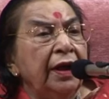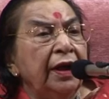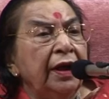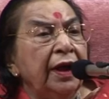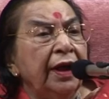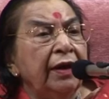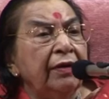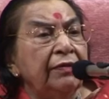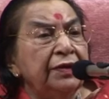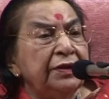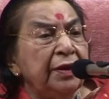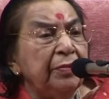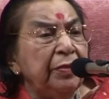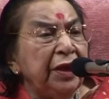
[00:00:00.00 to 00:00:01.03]
Love is
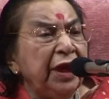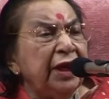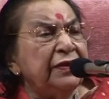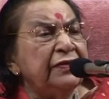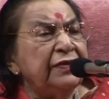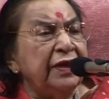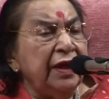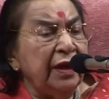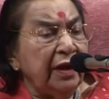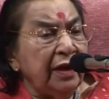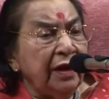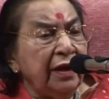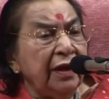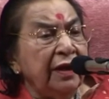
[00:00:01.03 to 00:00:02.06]
the biggest
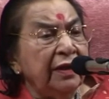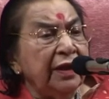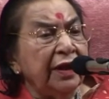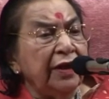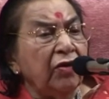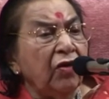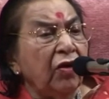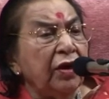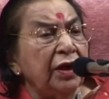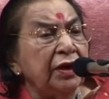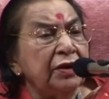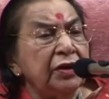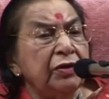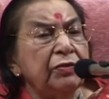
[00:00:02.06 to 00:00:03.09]
thing that God
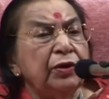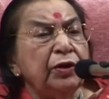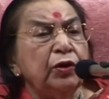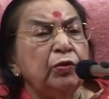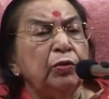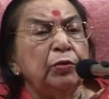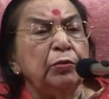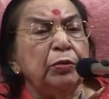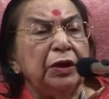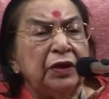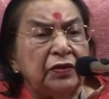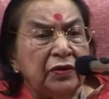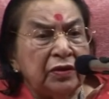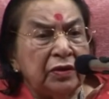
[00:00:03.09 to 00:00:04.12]
has given human
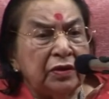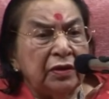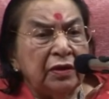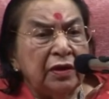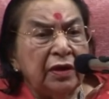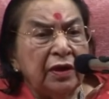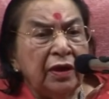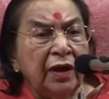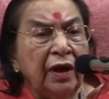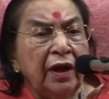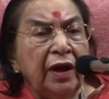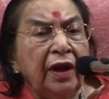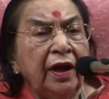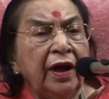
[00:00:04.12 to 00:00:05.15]
beings.
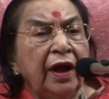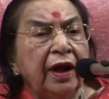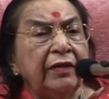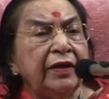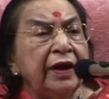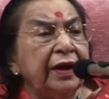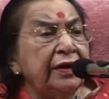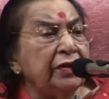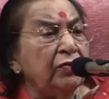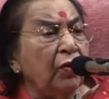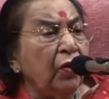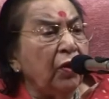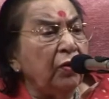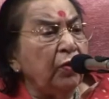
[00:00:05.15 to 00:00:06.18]
And that is
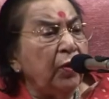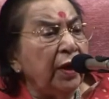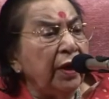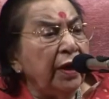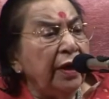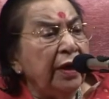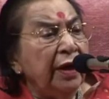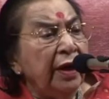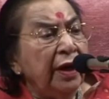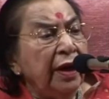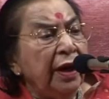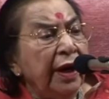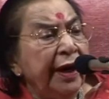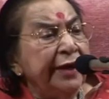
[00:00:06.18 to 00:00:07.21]
what one
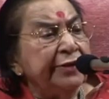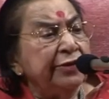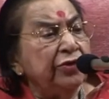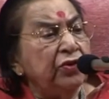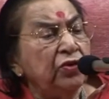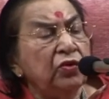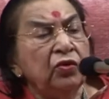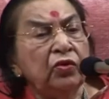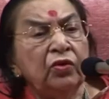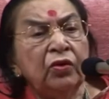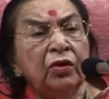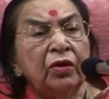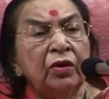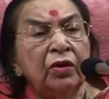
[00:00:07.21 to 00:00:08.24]
has to
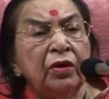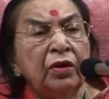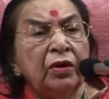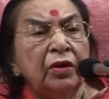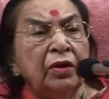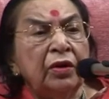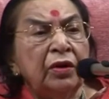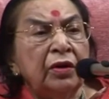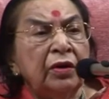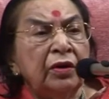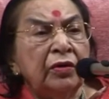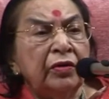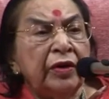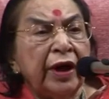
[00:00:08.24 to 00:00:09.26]

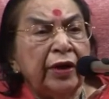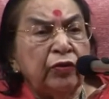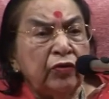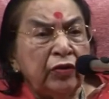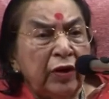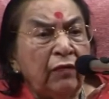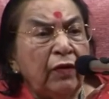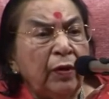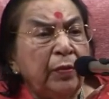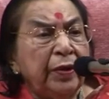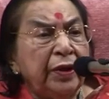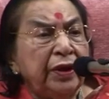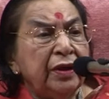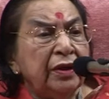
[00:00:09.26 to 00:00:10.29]
try to develop
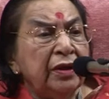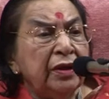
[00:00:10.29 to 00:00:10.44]
it.